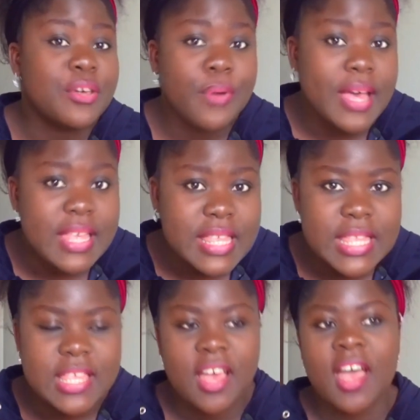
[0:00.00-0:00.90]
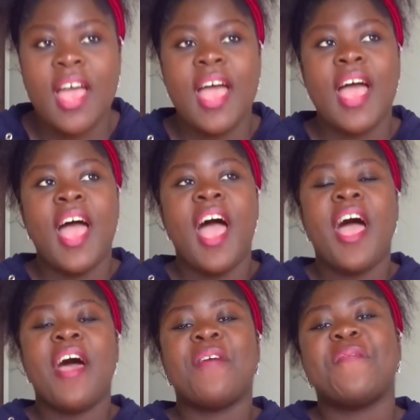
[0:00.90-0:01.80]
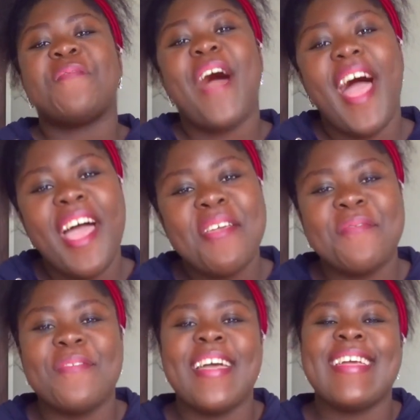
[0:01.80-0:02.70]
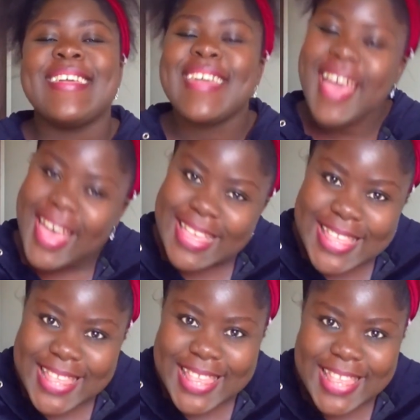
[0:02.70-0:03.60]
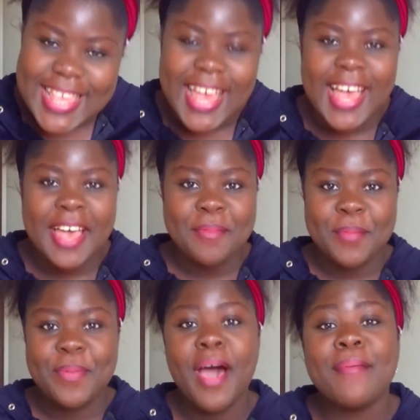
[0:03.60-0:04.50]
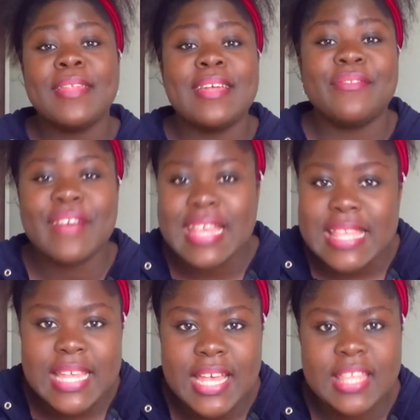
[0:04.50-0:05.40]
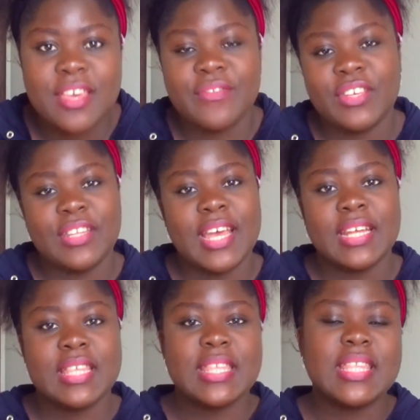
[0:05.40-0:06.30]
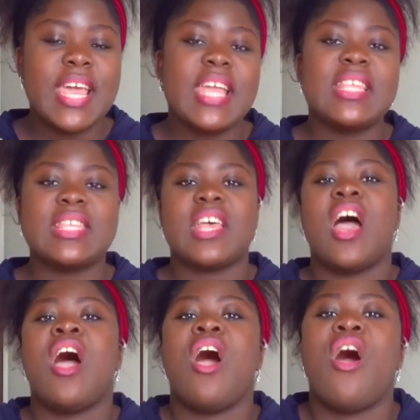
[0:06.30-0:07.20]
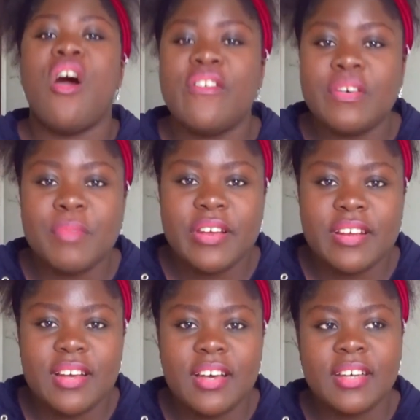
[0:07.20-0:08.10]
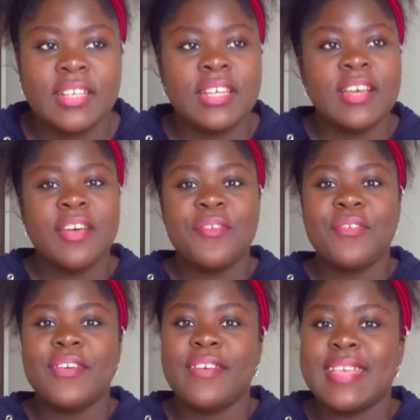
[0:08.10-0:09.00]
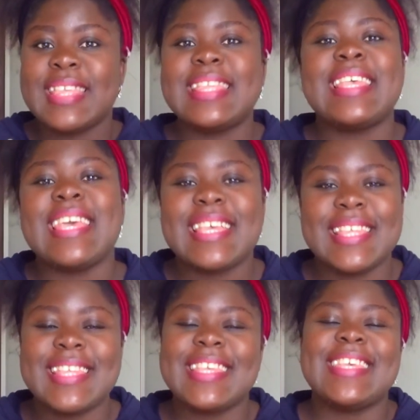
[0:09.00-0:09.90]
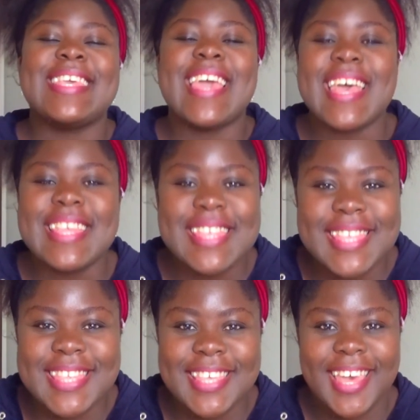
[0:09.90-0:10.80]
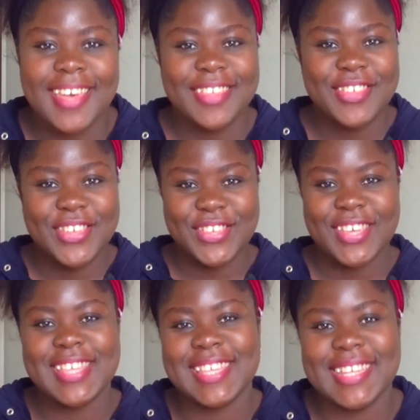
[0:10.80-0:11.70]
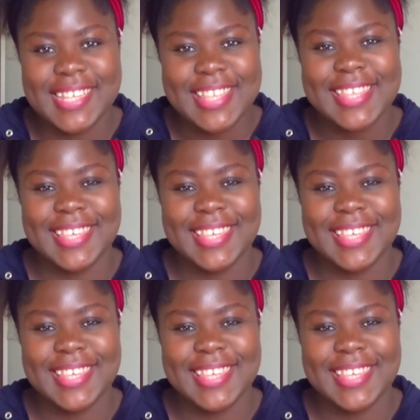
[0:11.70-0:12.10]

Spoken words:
US. Five, yes, I am a permanent resident of the United States of America. Six, yes, Jesus did it.